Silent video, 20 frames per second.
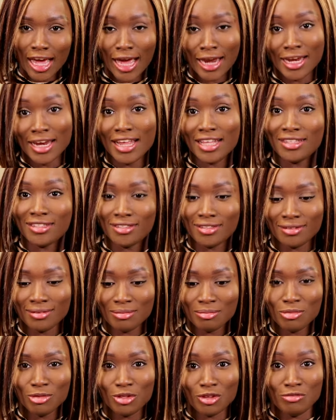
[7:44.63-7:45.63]
and let
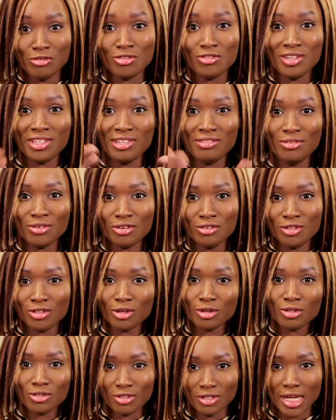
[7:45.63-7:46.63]
both of you receive your
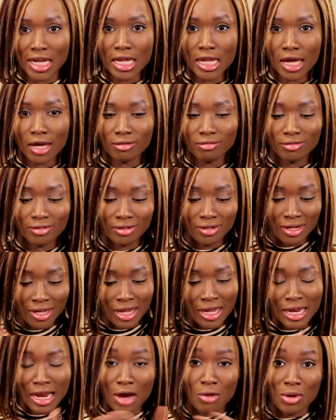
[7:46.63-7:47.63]
results together.
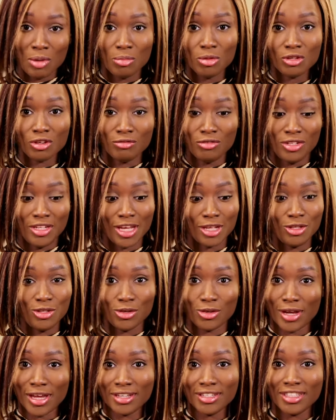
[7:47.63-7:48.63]
That way, both of you get
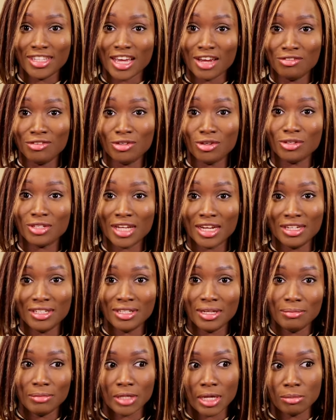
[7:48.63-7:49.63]
your STI results at the
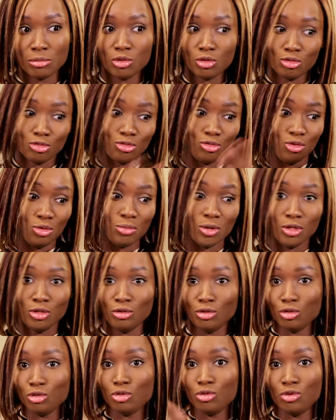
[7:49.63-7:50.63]
same time. So nobody
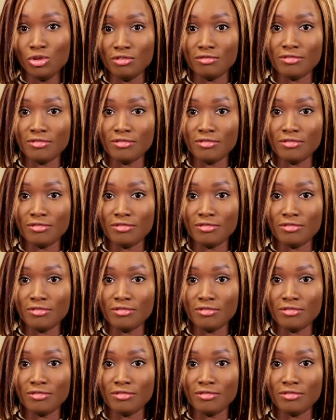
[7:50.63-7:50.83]
knows who